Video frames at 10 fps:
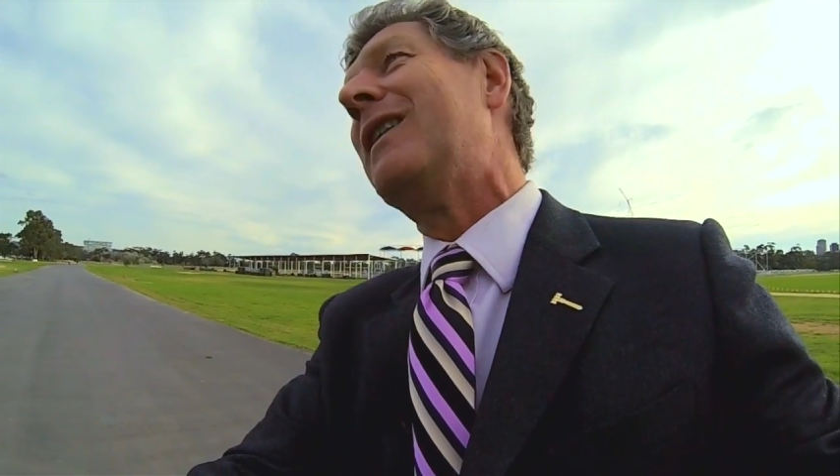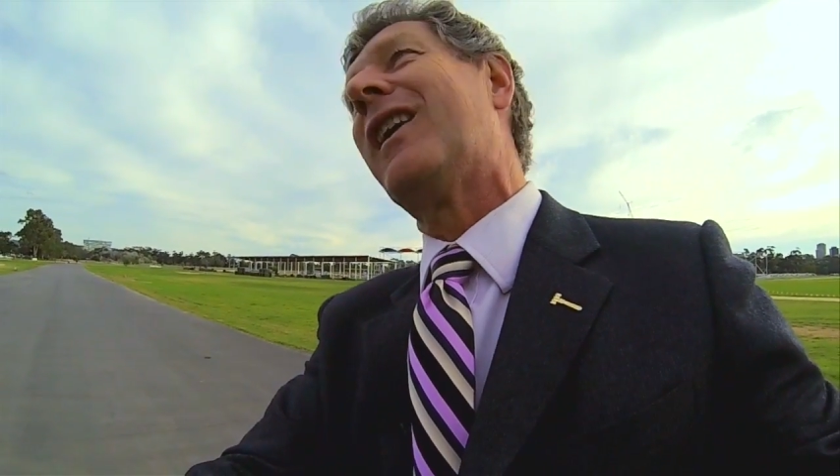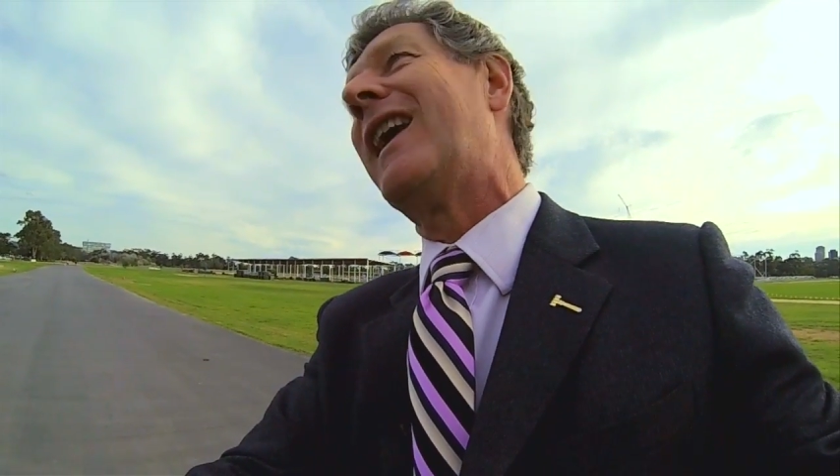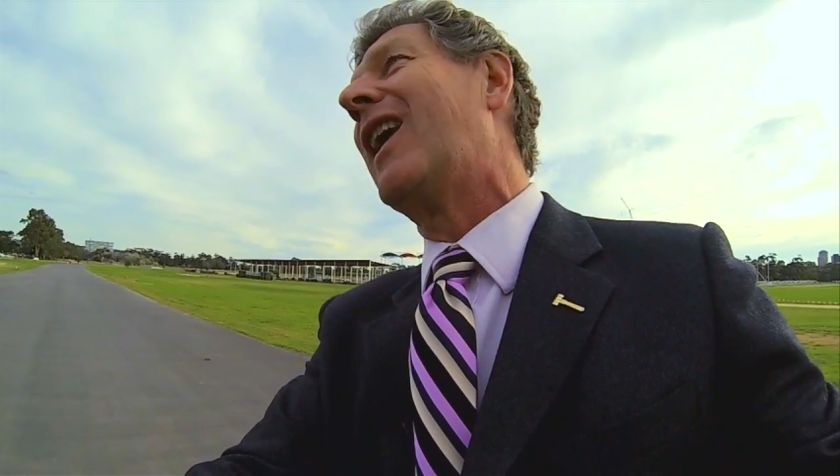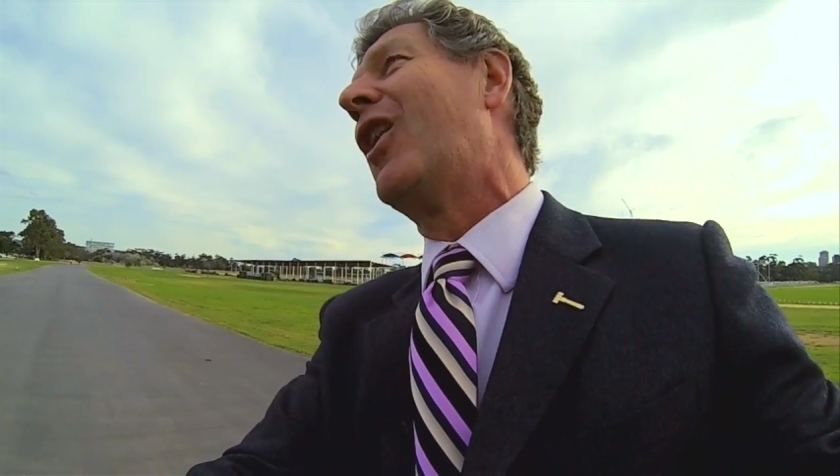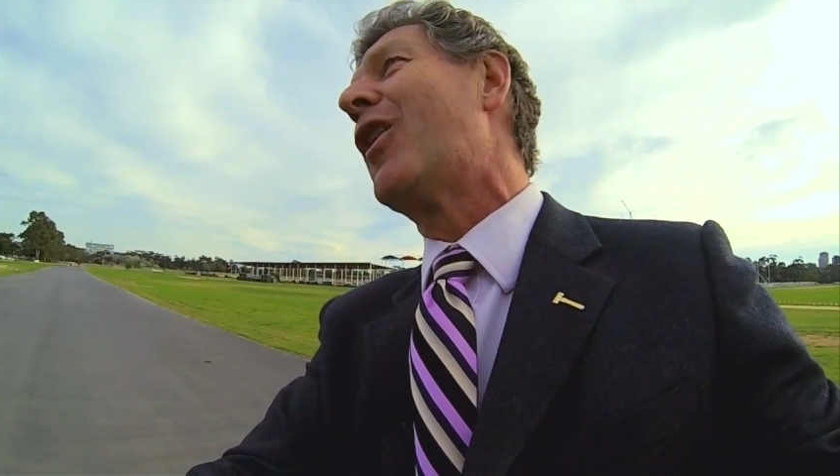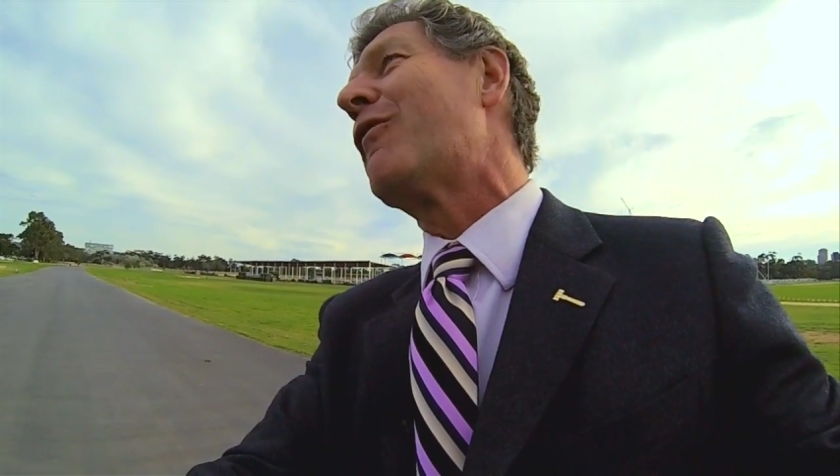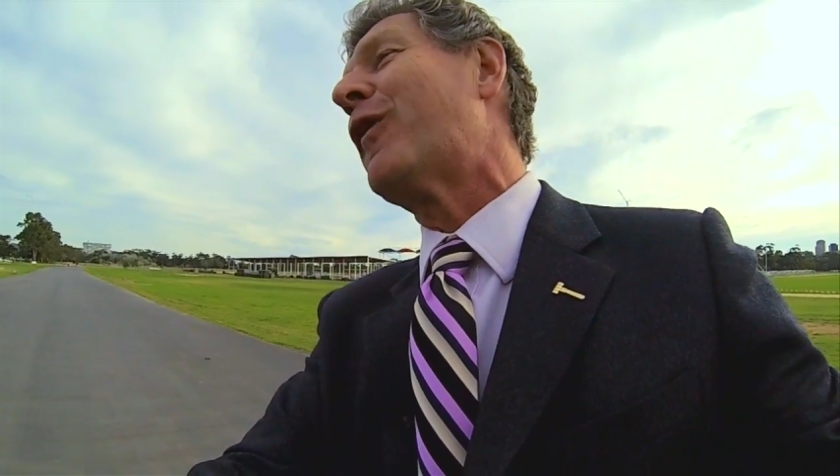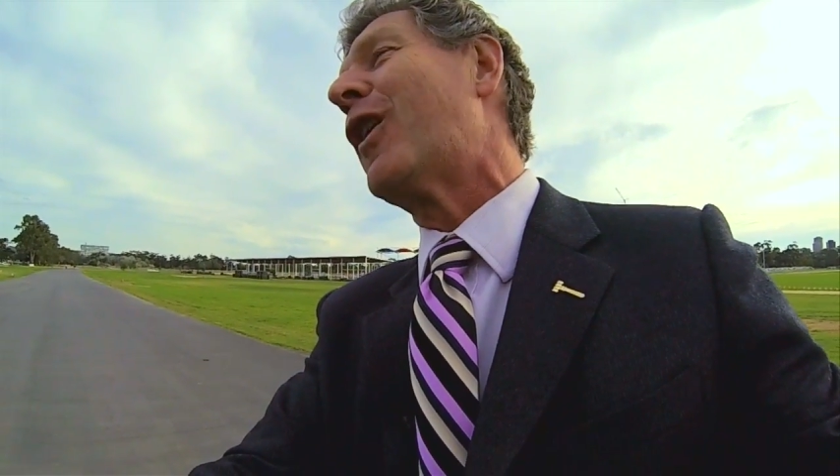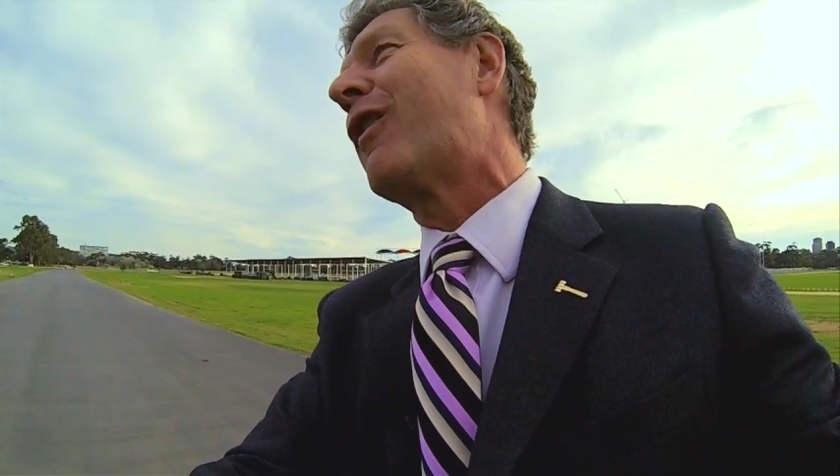will be taking a
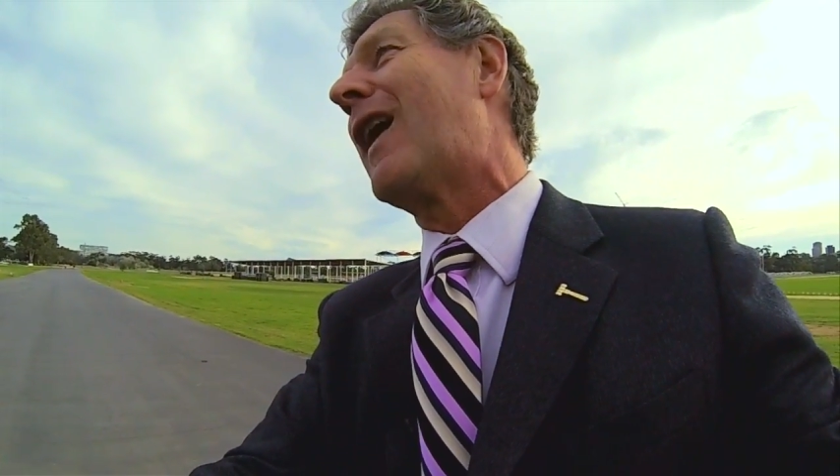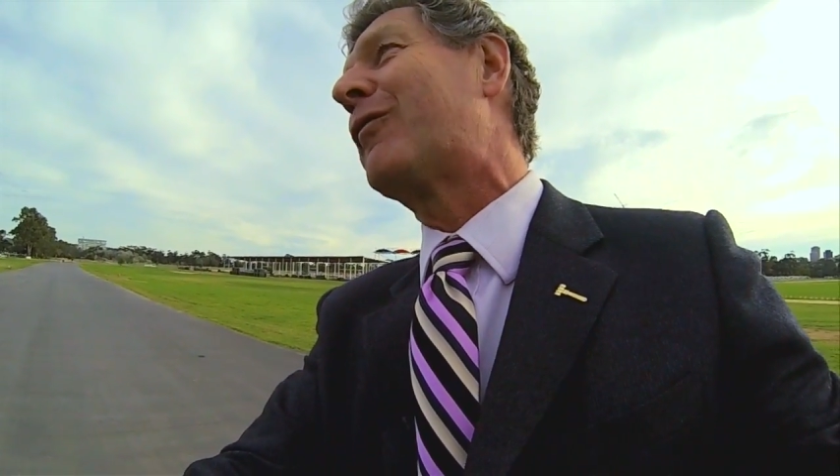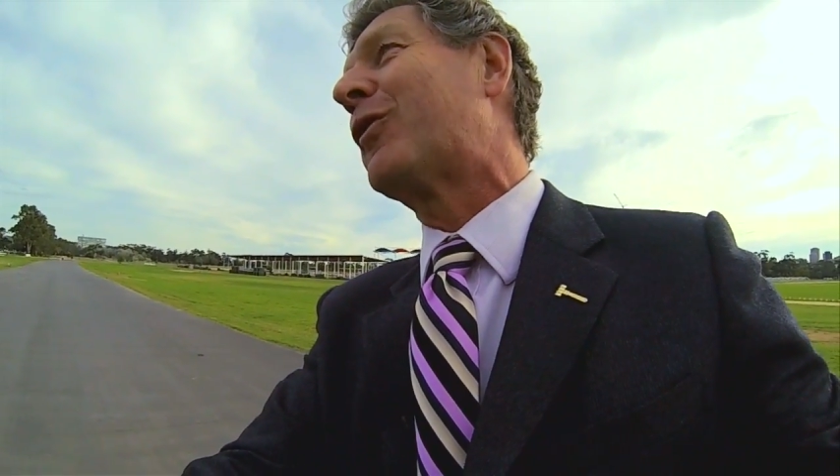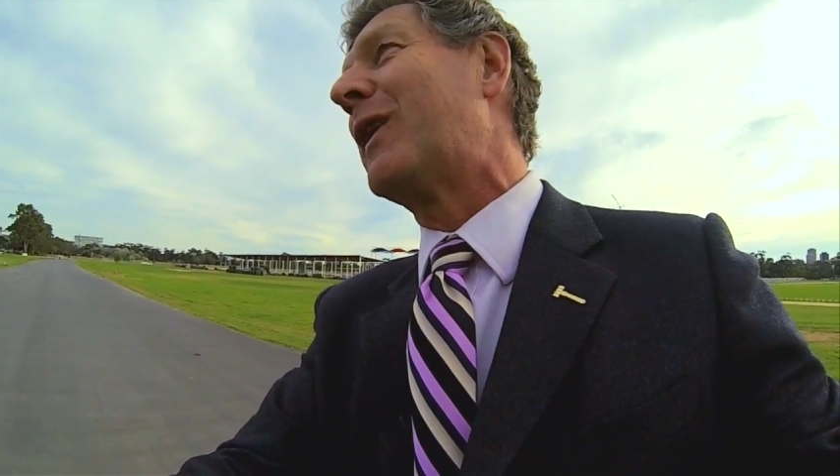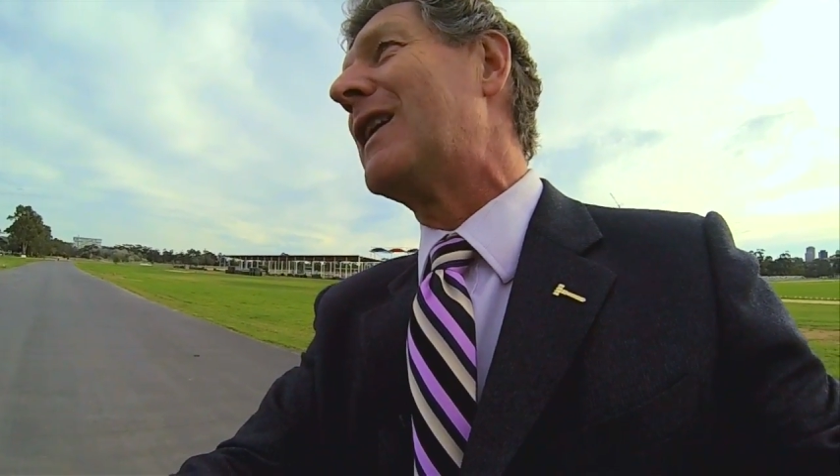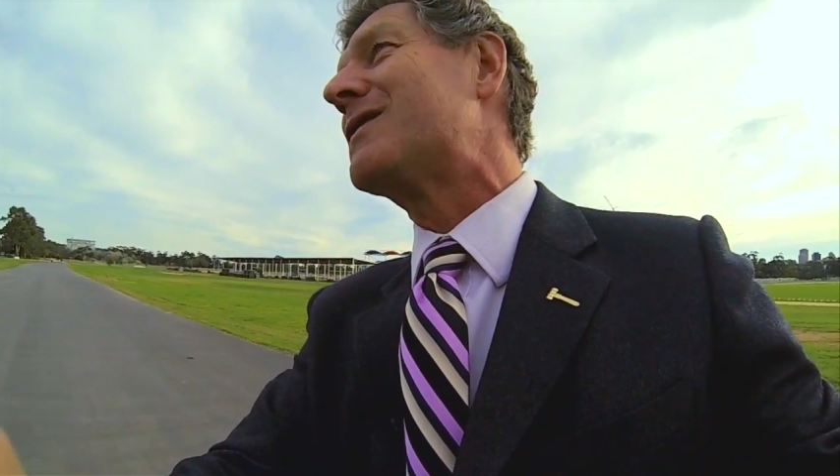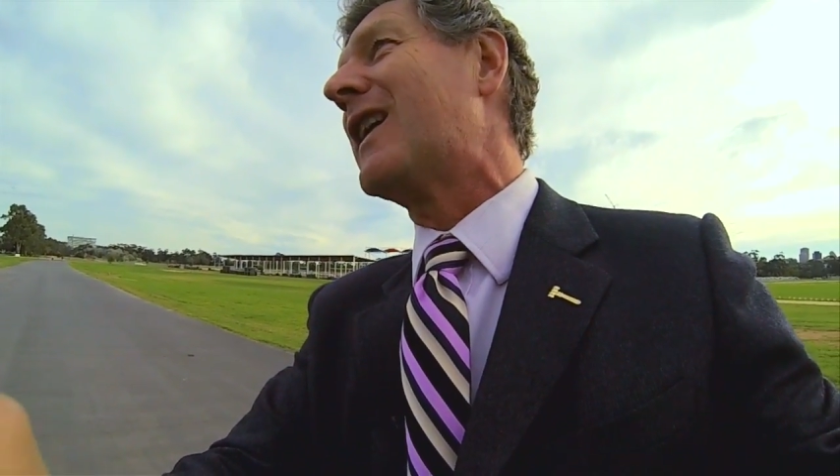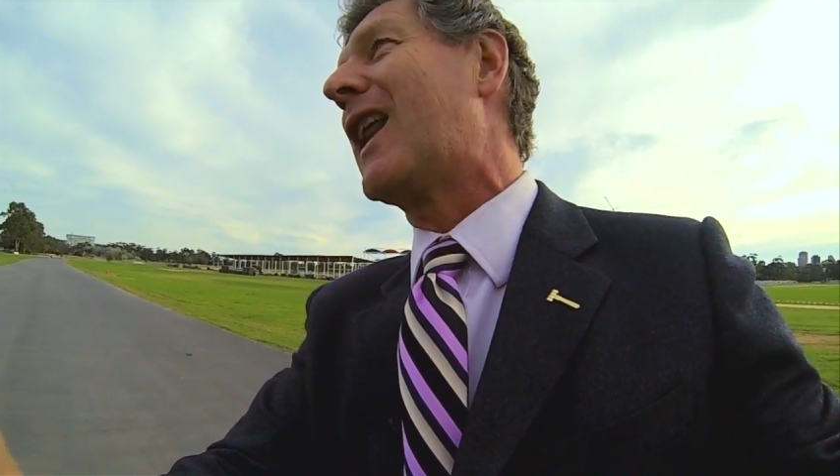lot of photographs around